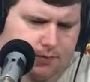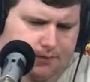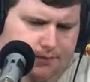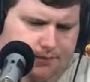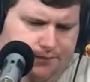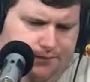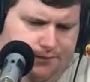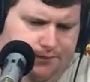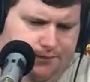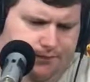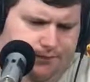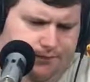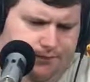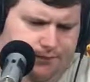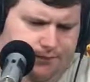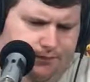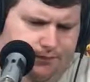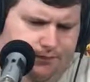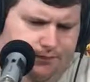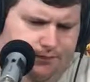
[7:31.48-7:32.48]

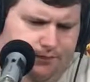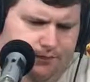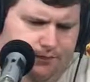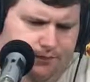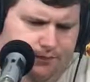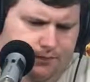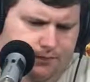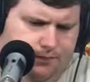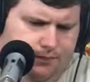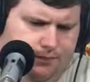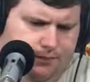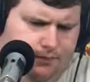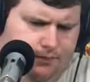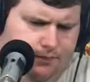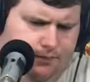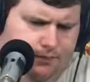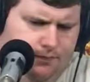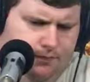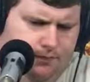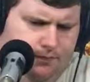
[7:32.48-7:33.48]

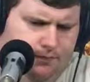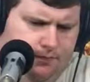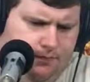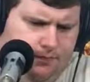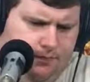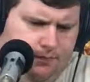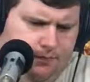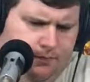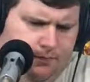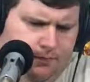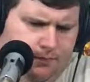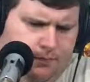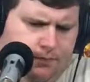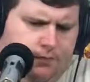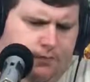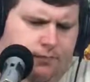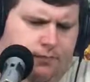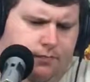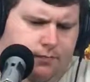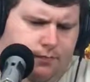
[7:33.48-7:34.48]

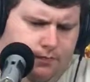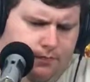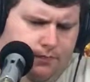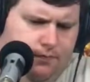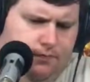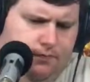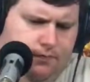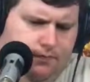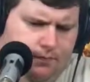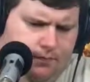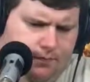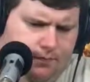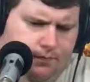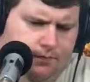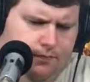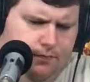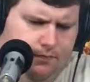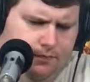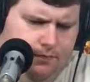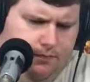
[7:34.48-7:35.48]

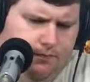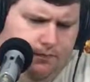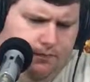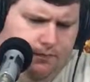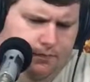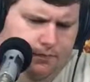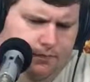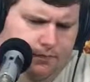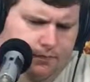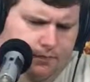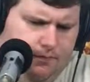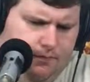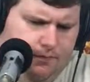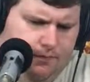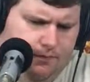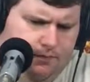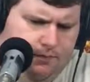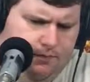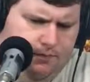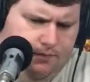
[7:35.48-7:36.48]

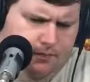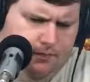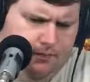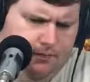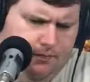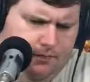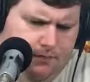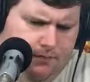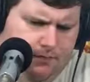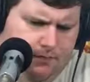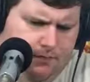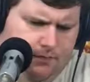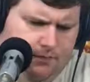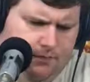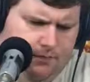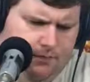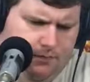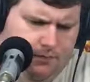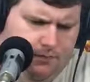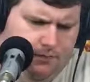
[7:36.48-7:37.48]

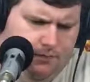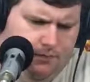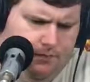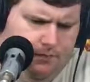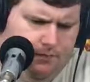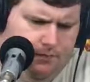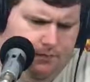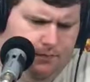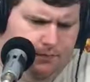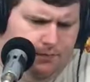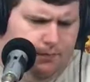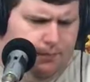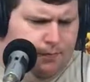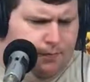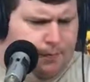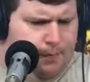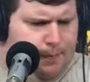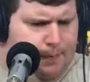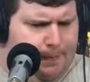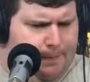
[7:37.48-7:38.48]

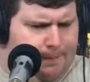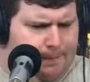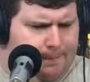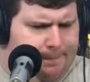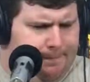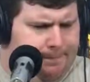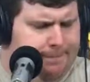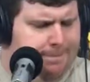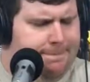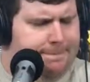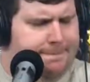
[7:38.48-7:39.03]
(silent)